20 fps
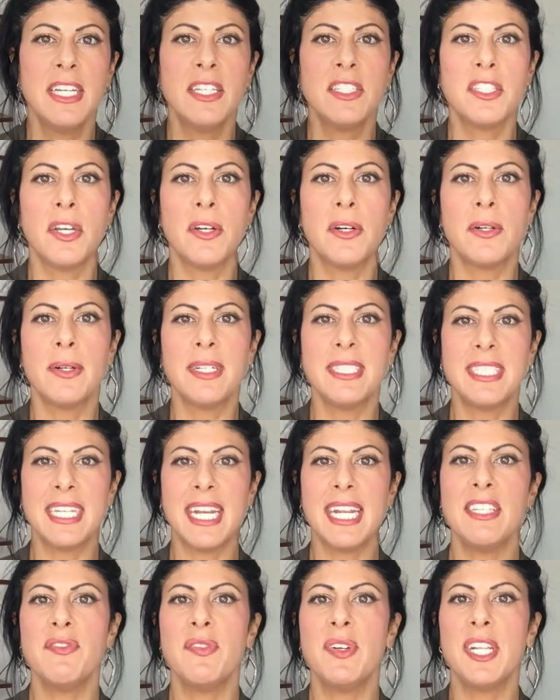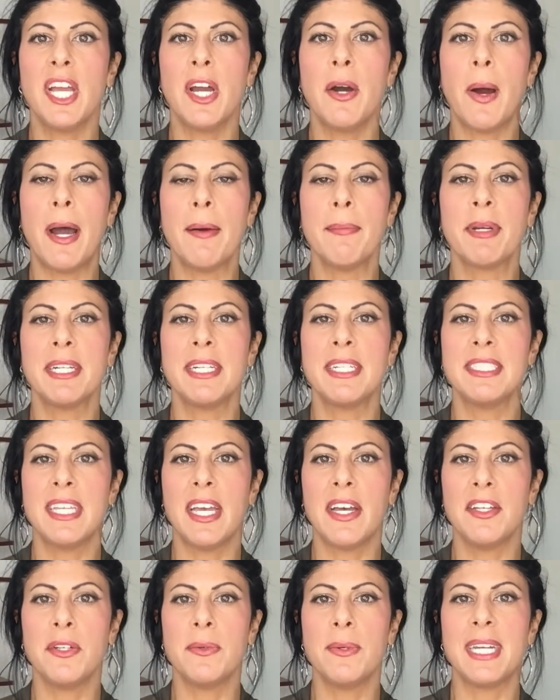So in today's video, I'm going to
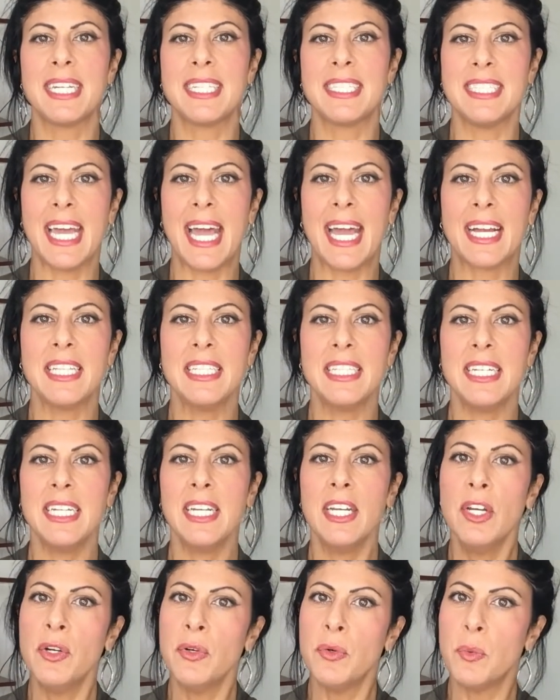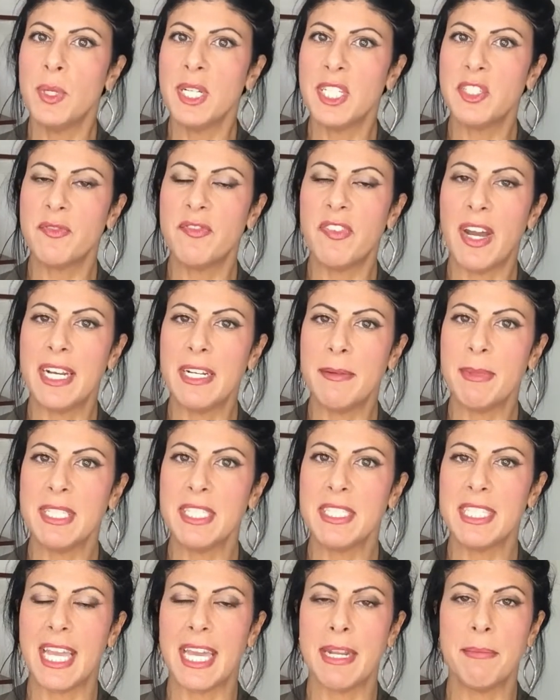tell you exactly which
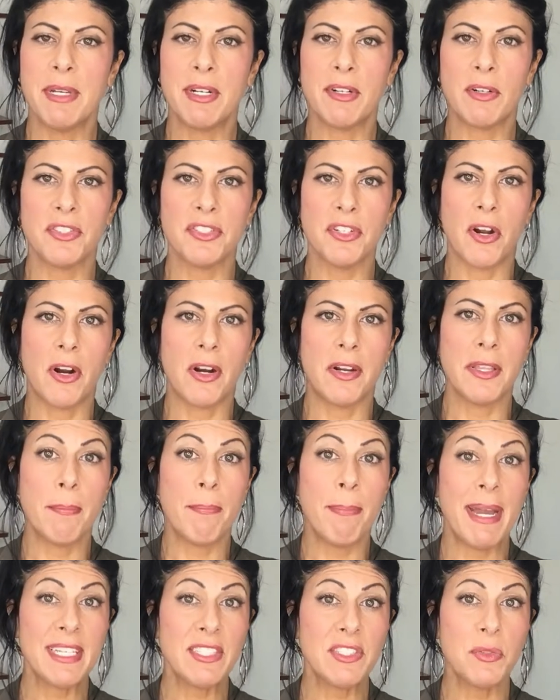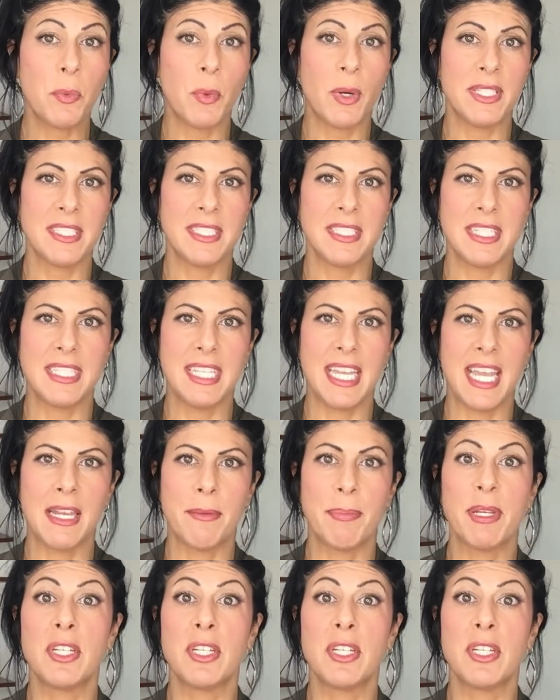vitamins and minerals are the best ones to take,